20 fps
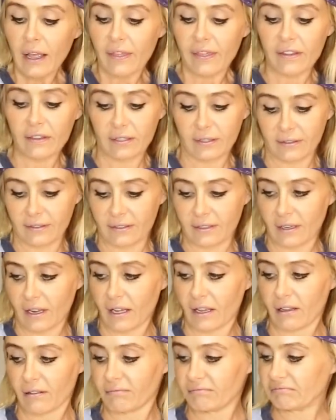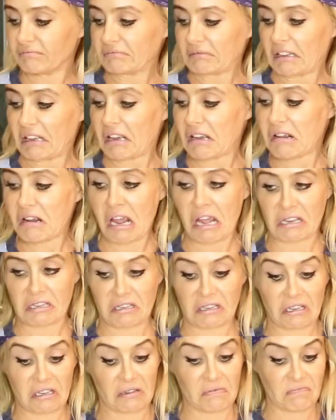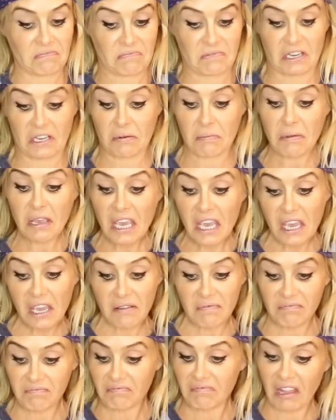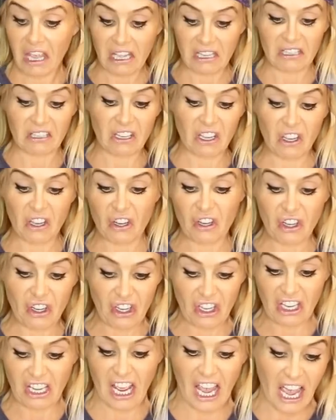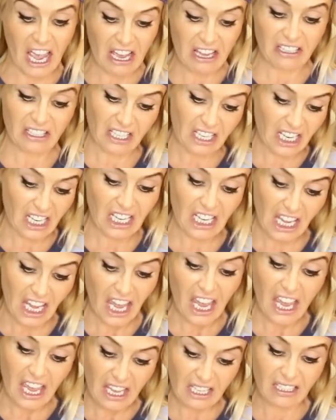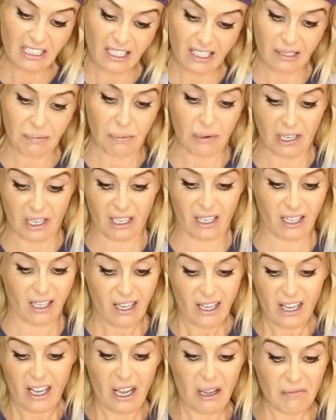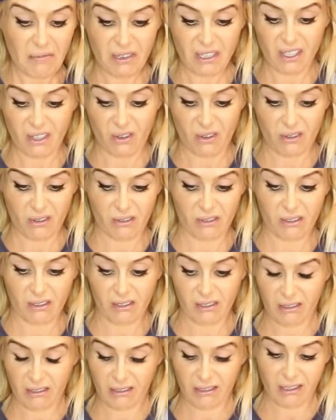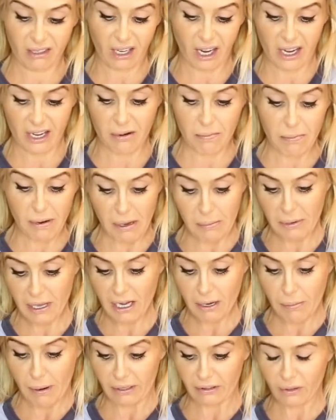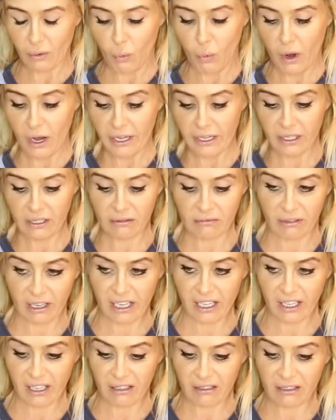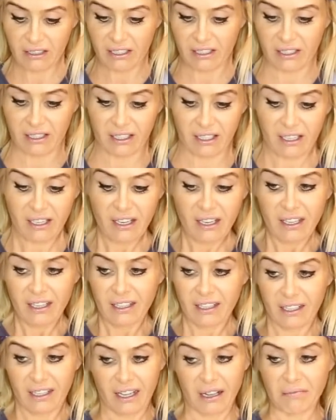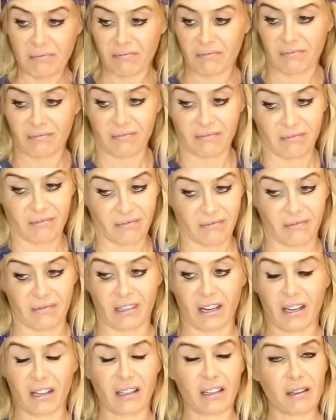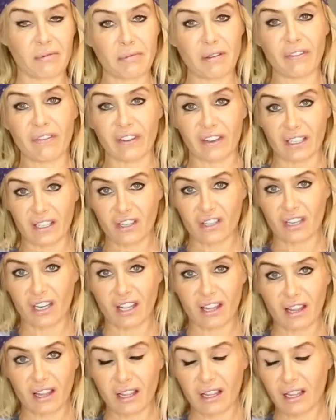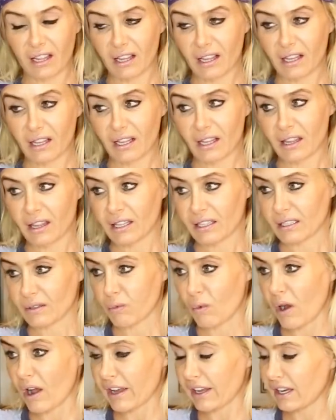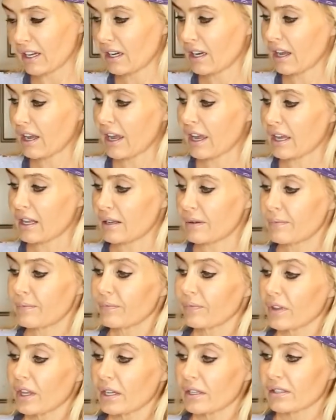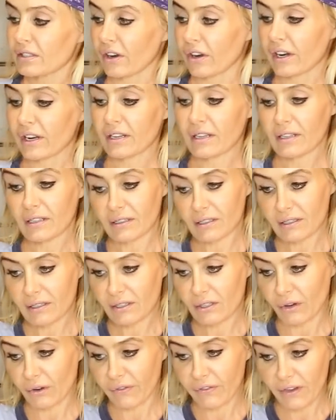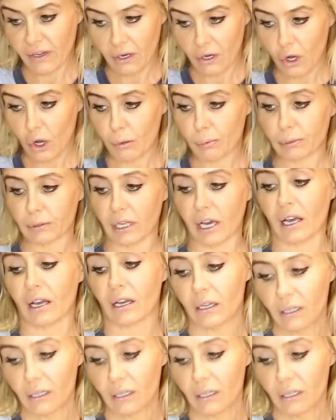this is, as to me, as good as it gets. But I'm so kind of bumming about the wine right now because I'm not going to be finishing this wine. And sorry, Sofia Coppola.